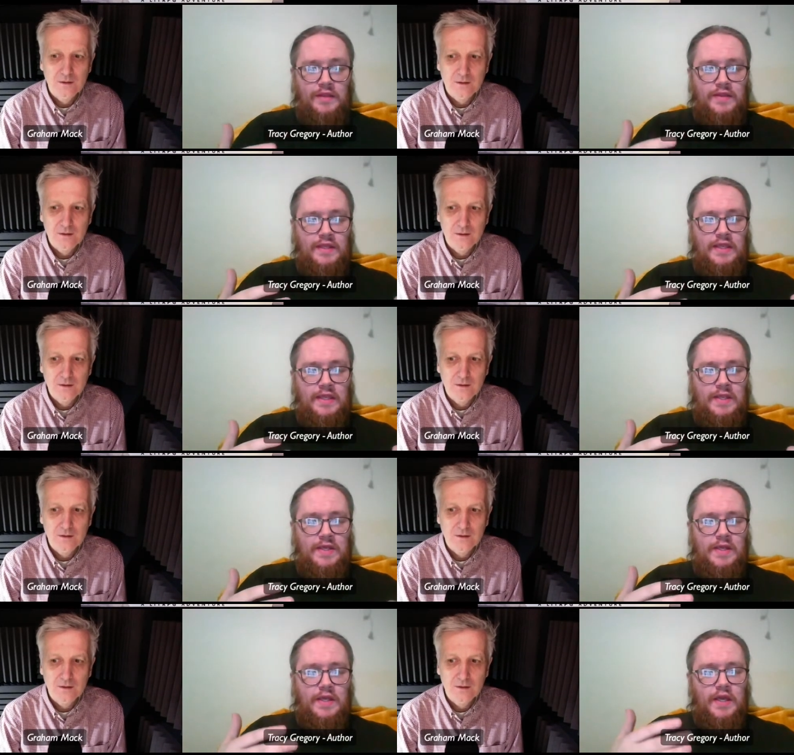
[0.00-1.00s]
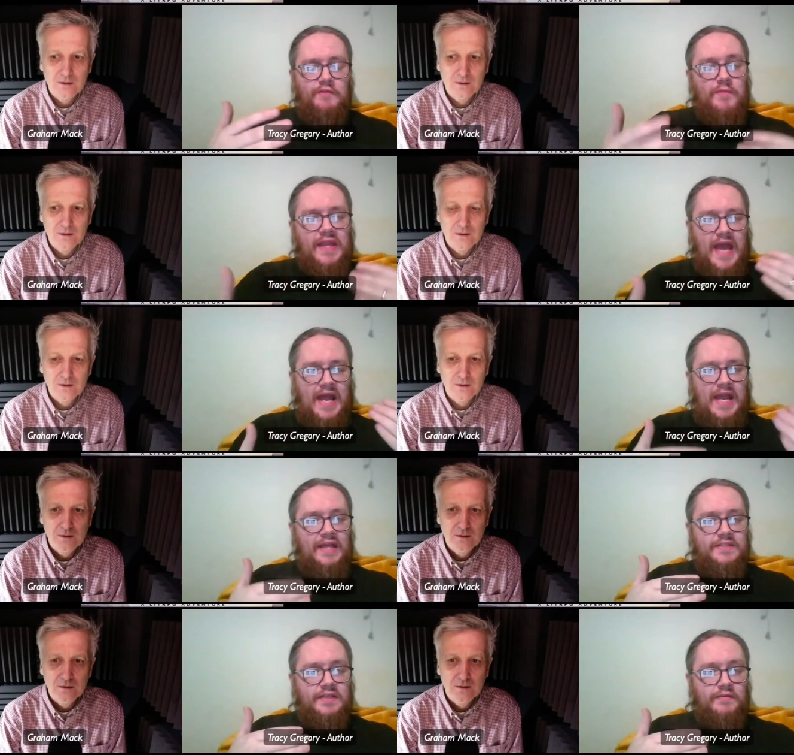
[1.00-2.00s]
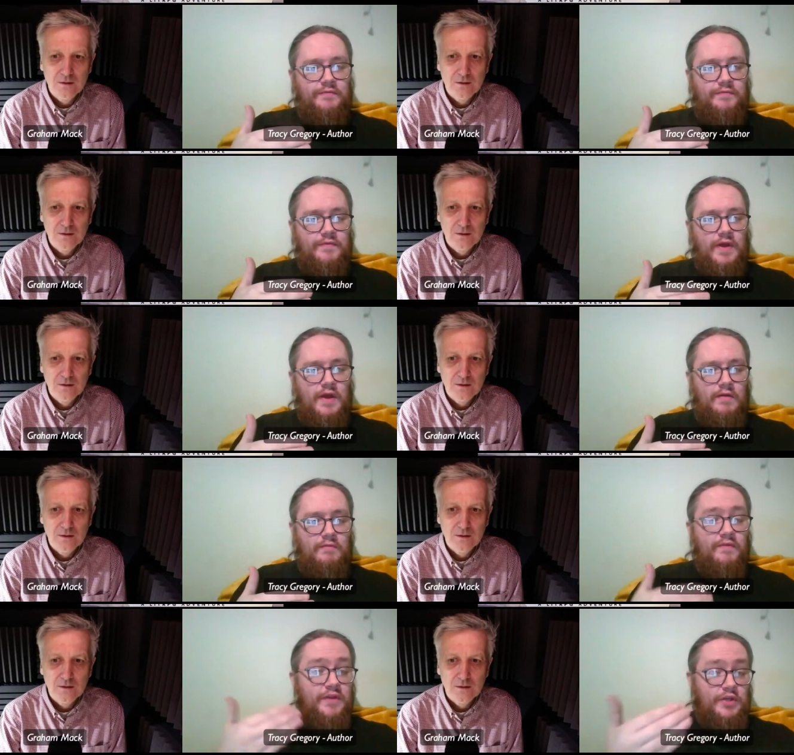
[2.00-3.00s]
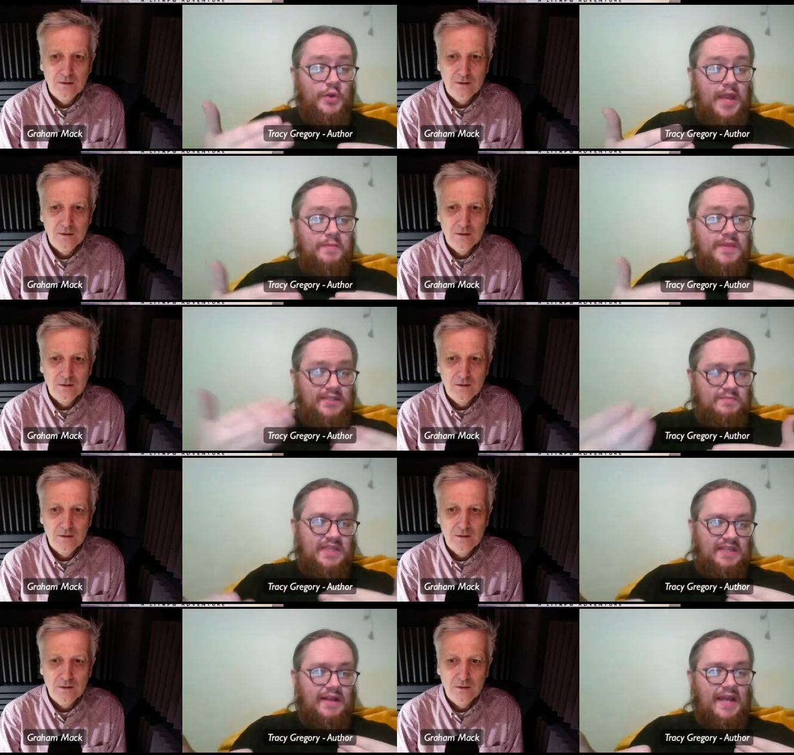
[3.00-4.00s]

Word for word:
Speaker 1: the kind of mechanics of uh, a video game. In this particular